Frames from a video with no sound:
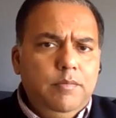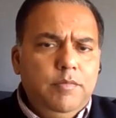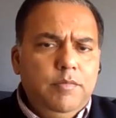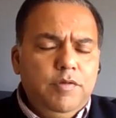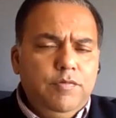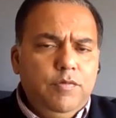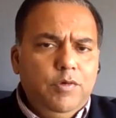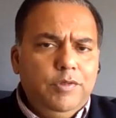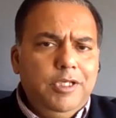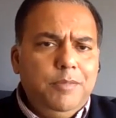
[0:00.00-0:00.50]

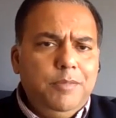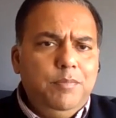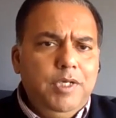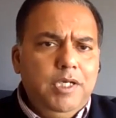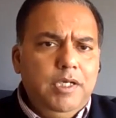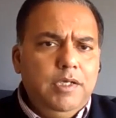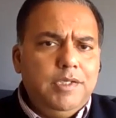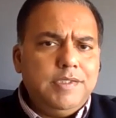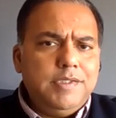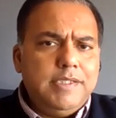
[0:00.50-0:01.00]
before they
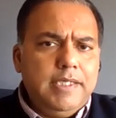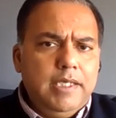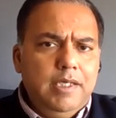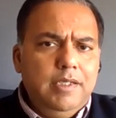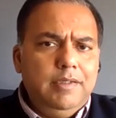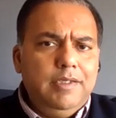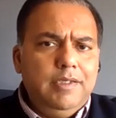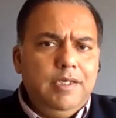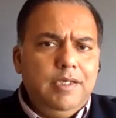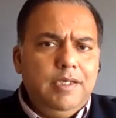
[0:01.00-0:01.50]
build and
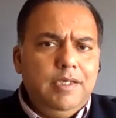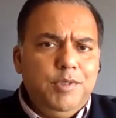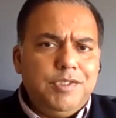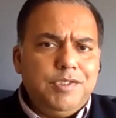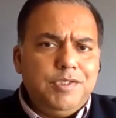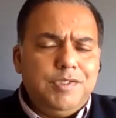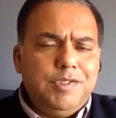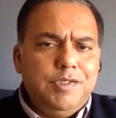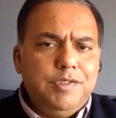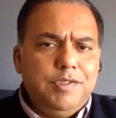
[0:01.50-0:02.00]
scale their
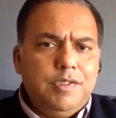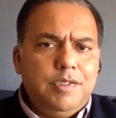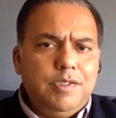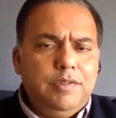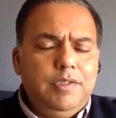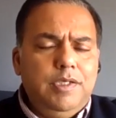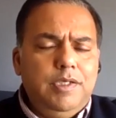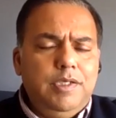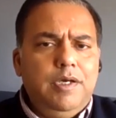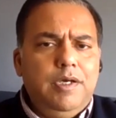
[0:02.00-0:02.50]
businesses,
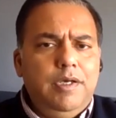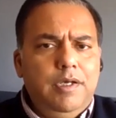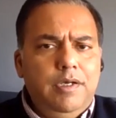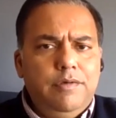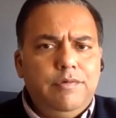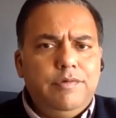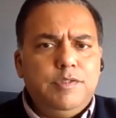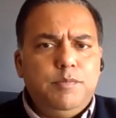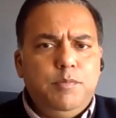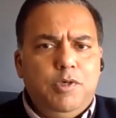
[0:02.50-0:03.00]
and then are
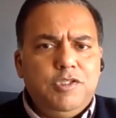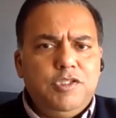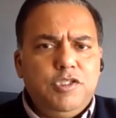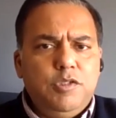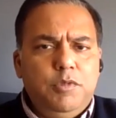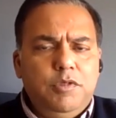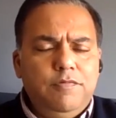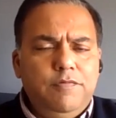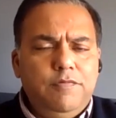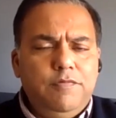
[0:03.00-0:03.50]
held
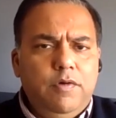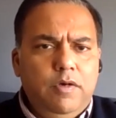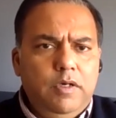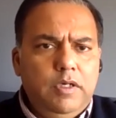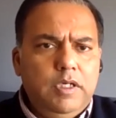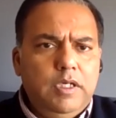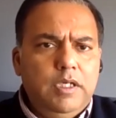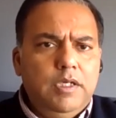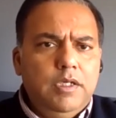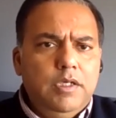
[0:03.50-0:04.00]
responsible
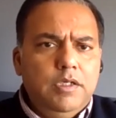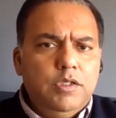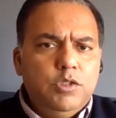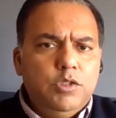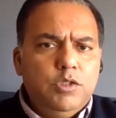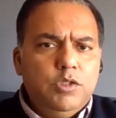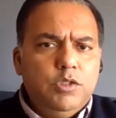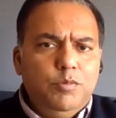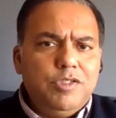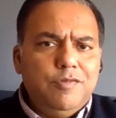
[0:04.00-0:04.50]
for
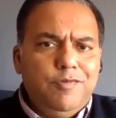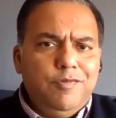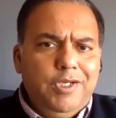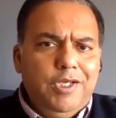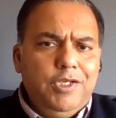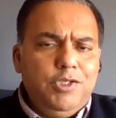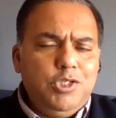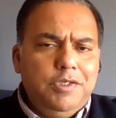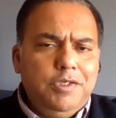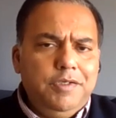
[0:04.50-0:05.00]
so much of
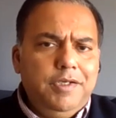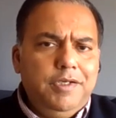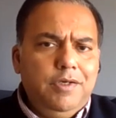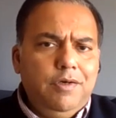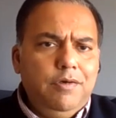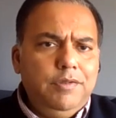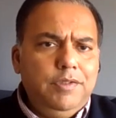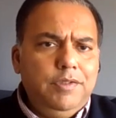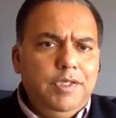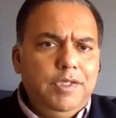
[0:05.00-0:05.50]
financial data
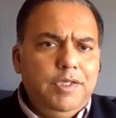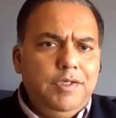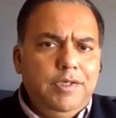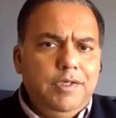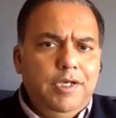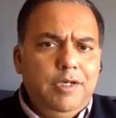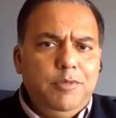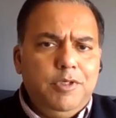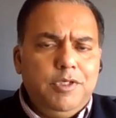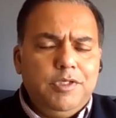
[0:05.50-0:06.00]
on the
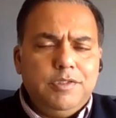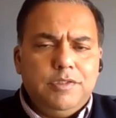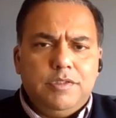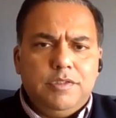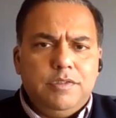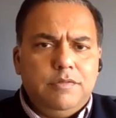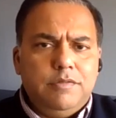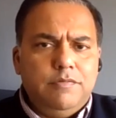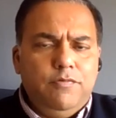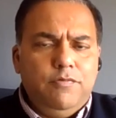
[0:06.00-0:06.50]
internet
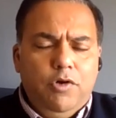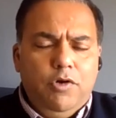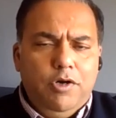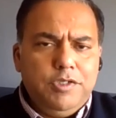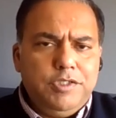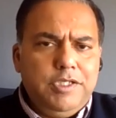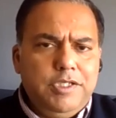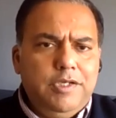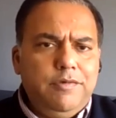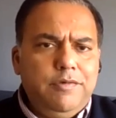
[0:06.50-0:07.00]
because
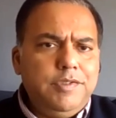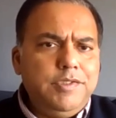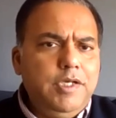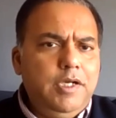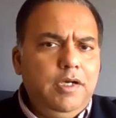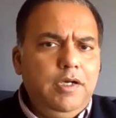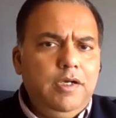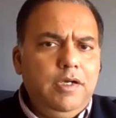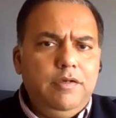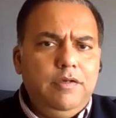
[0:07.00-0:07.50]
frauds can
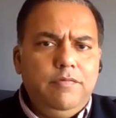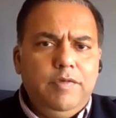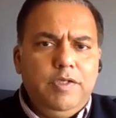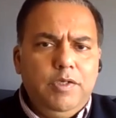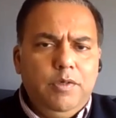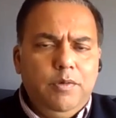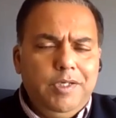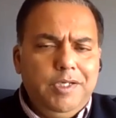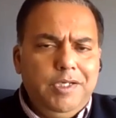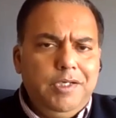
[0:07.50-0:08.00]
result, you
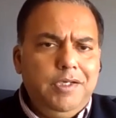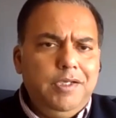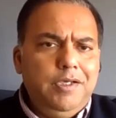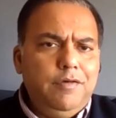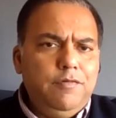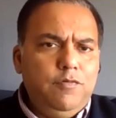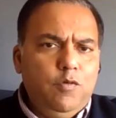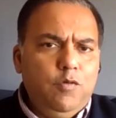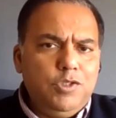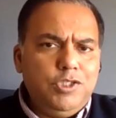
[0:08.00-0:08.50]
know, in
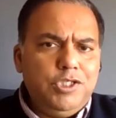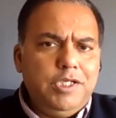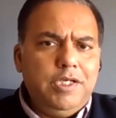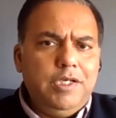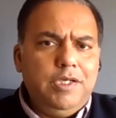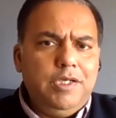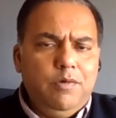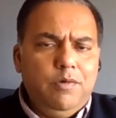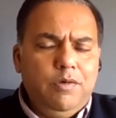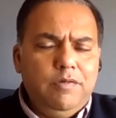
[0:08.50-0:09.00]
India,
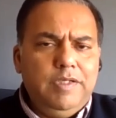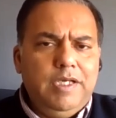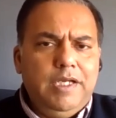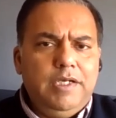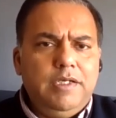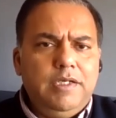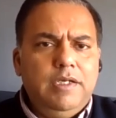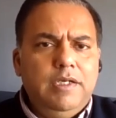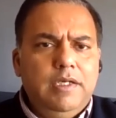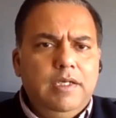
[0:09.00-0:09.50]
forging and all of
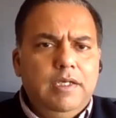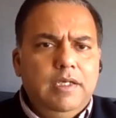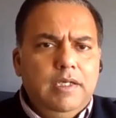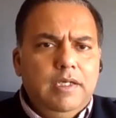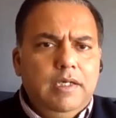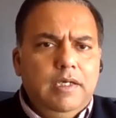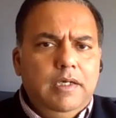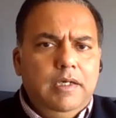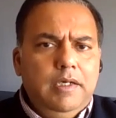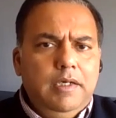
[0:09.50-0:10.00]
that.
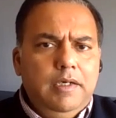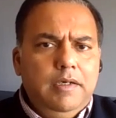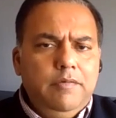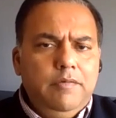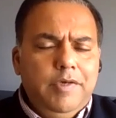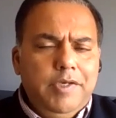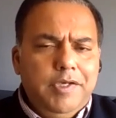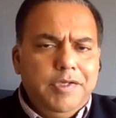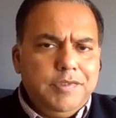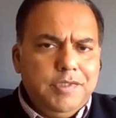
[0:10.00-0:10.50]
Uh,
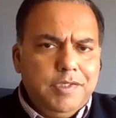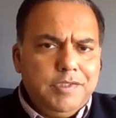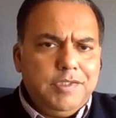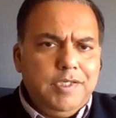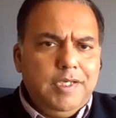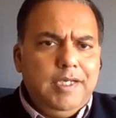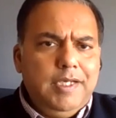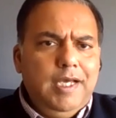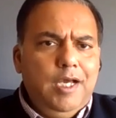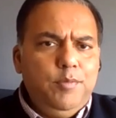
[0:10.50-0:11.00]
various things
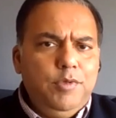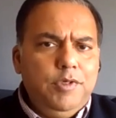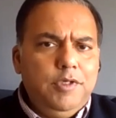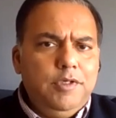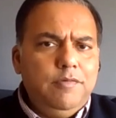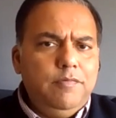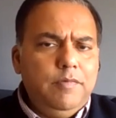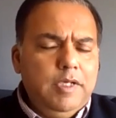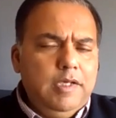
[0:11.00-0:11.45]
can happen.